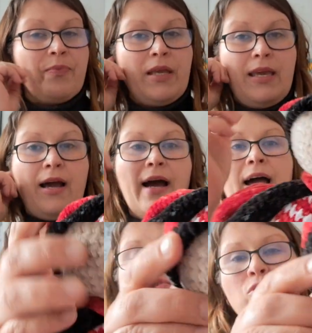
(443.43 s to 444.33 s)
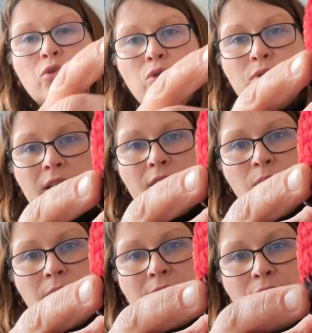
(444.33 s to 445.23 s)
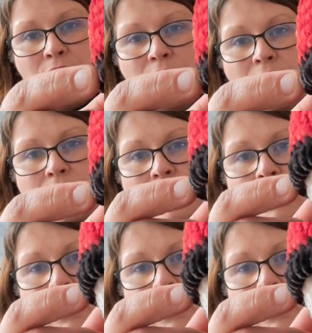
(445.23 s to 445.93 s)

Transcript: yeah, I also used a little bit different